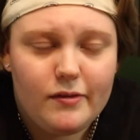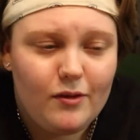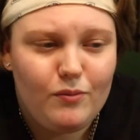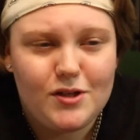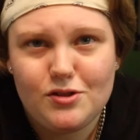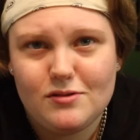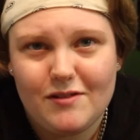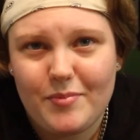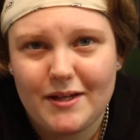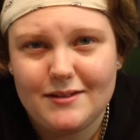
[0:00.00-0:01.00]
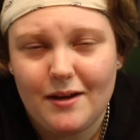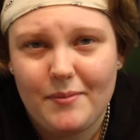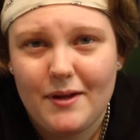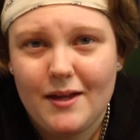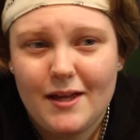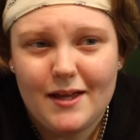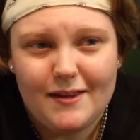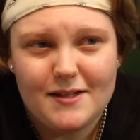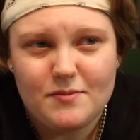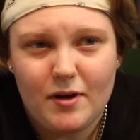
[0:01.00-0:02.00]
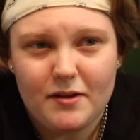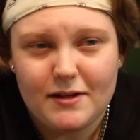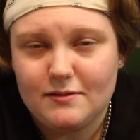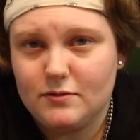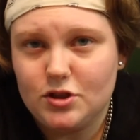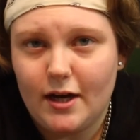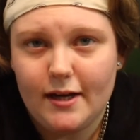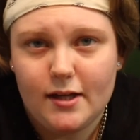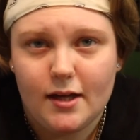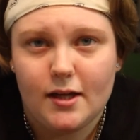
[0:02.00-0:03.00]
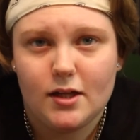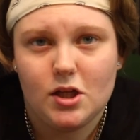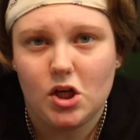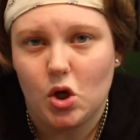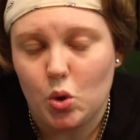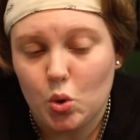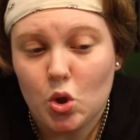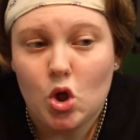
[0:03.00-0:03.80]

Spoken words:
The only shoes I've picked up this month, because I'm trying to, you know,